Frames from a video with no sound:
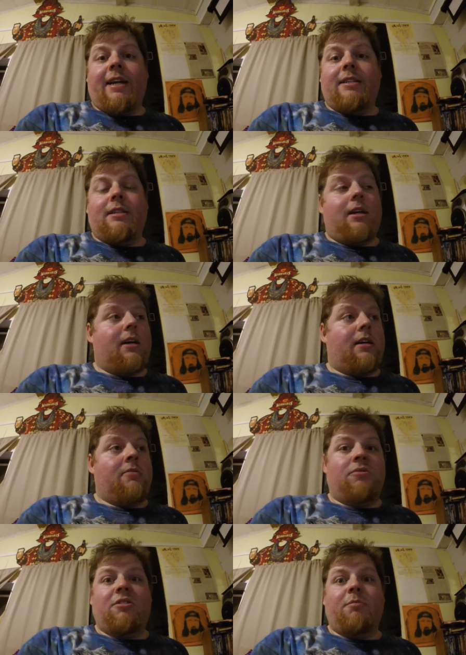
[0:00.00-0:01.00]
and
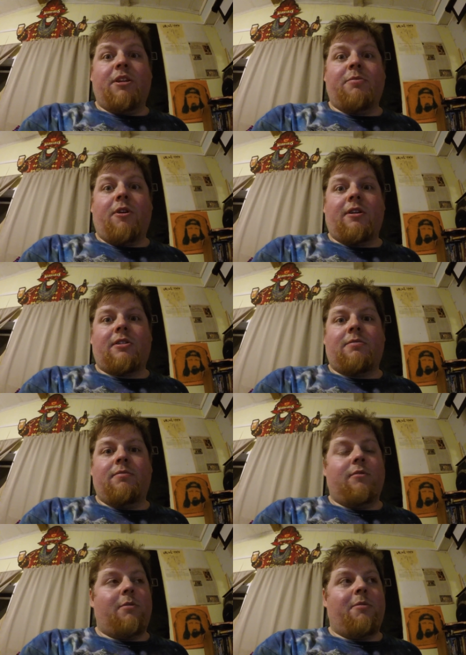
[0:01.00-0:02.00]
run some benchmarks.
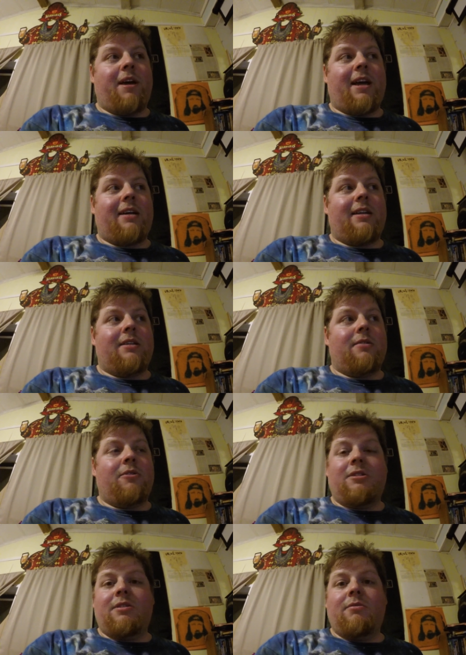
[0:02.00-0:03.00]
I'll be back and
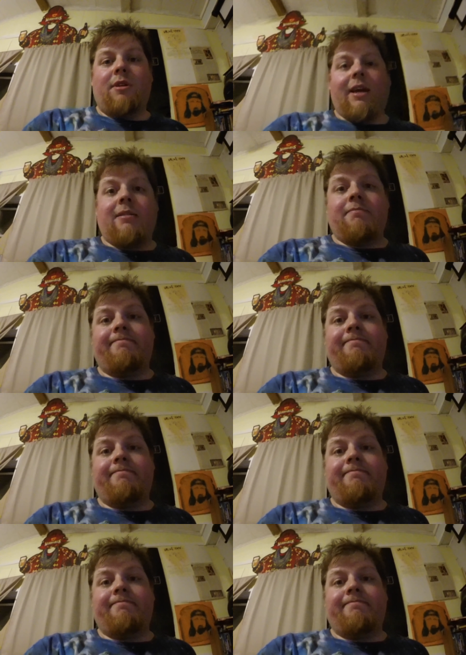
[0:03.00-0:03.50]
we'll see what we get.